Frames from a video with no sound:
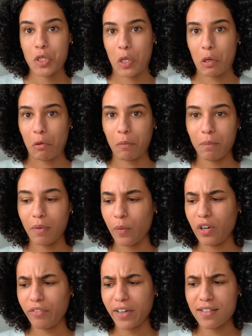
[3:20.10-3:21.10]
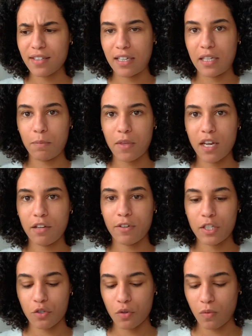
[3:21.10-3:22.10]
No, I wonder if I get to keep that if I
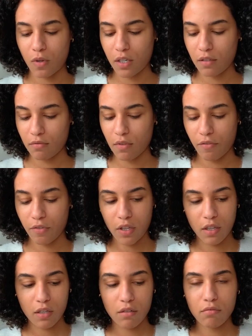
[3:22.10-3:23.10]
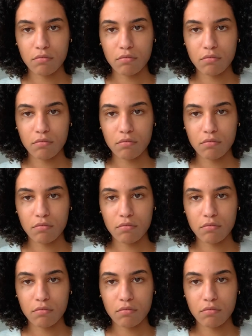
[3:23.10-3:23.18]
don't want everything.